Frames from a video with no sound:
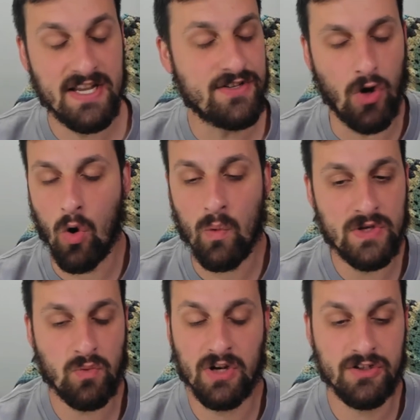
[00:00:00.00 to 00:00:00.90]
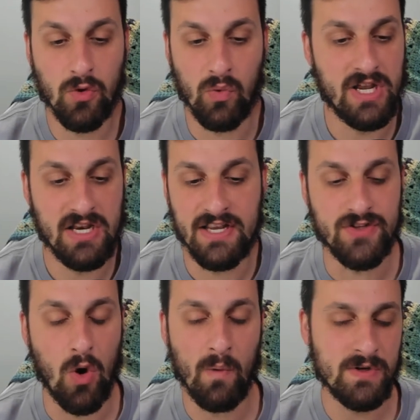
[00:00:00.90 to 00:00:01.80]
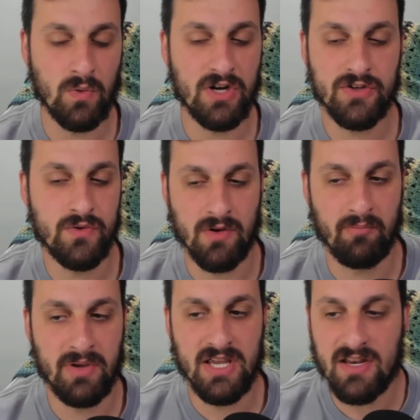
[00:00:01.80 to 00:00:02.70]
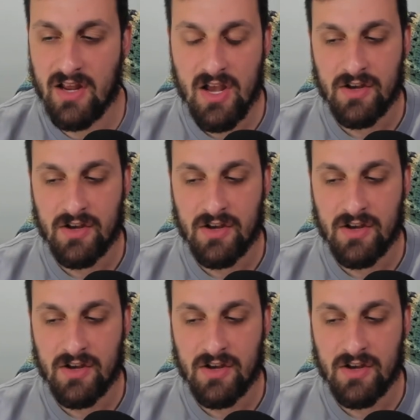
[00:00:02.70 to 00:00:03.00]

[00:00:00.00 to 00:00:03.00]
He's always wanted to win. He's always wanted to compete.